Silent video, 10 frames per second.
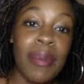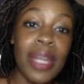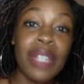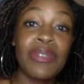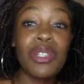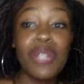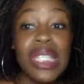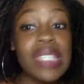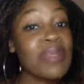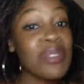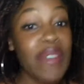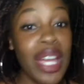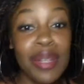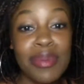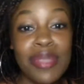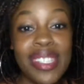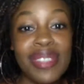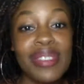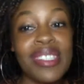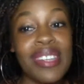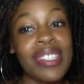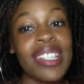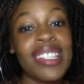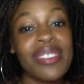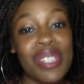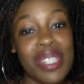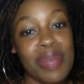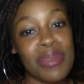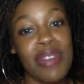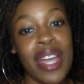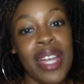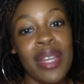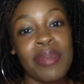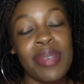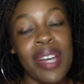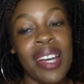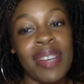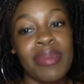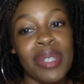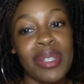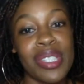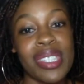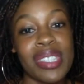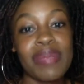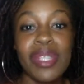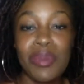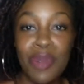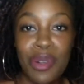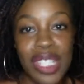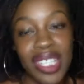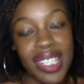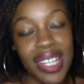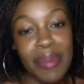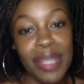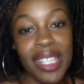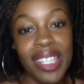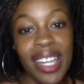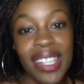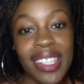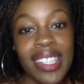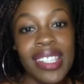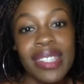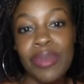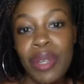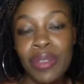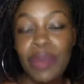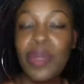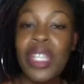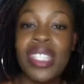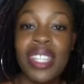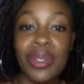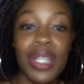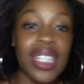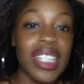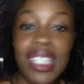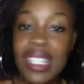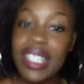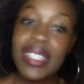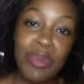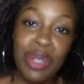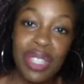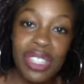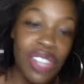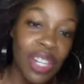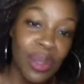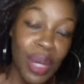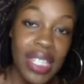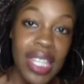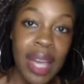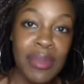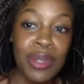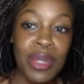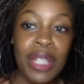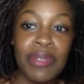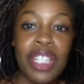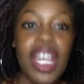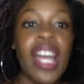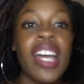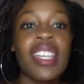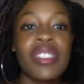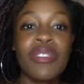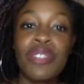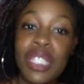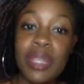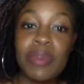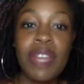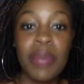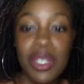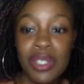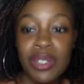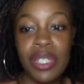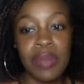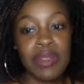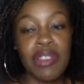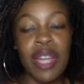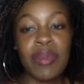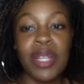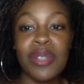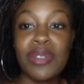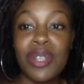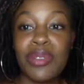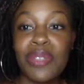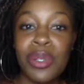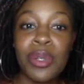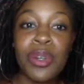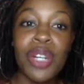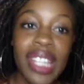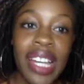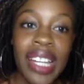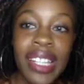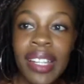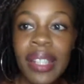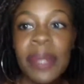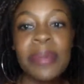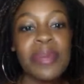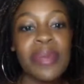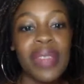And if you're not subscribed, you definitely should subscribe because there's more content coming, and it is one of the ways that you can easily support this channel, and it's absolutely free. So if you're not subscribed, make sure you do subscribe. And also, if you're online,